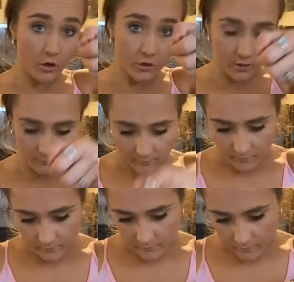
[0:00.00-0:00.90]
onion
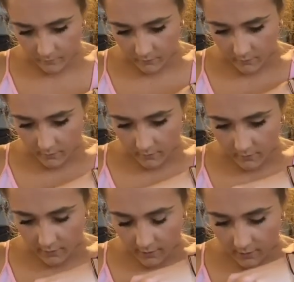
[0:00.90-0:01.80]

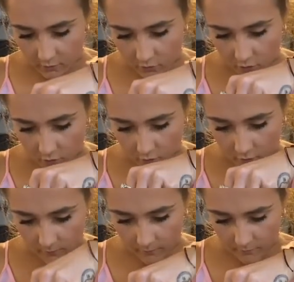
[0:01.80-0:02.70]
into
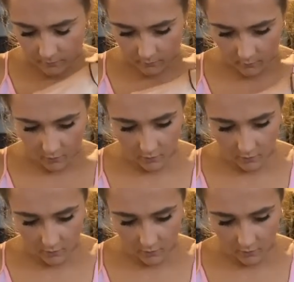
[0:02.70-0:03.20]
our